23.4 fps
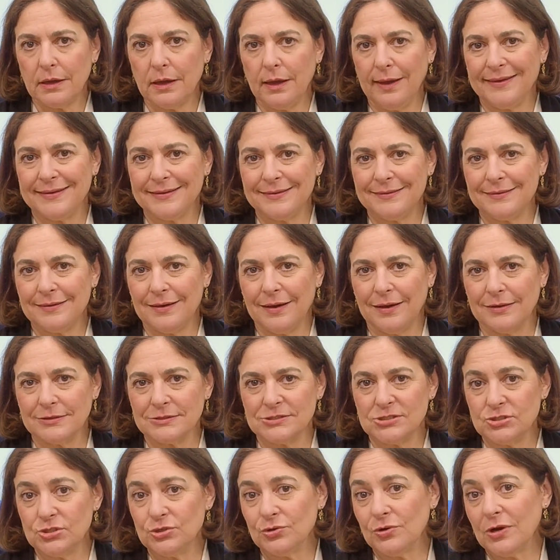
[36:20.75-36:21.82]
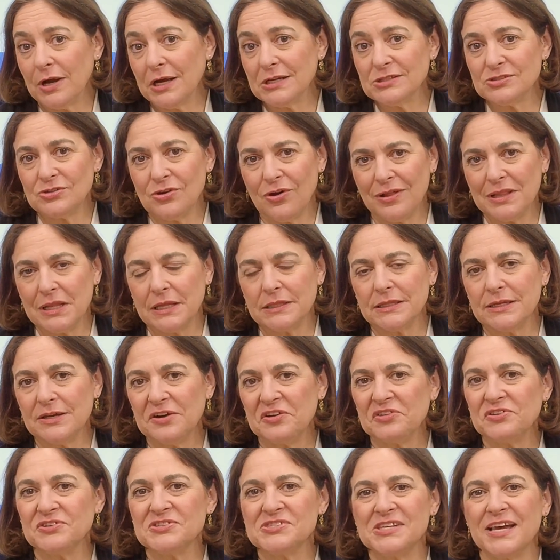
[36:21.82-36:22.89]
And I'll see you guys all on
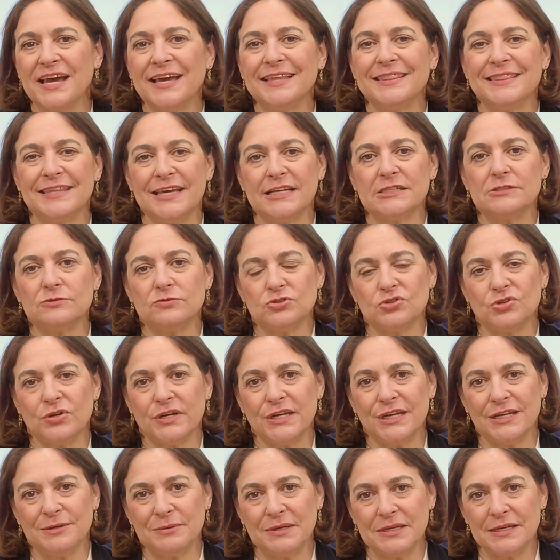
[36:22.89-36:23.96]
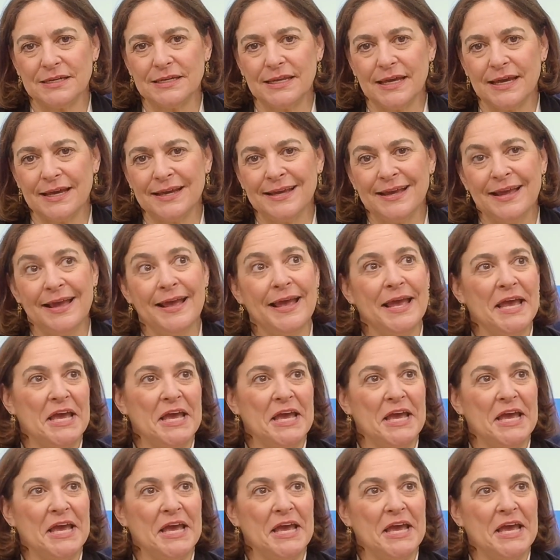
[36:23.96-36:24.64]
the other side. Thanks for joining me today.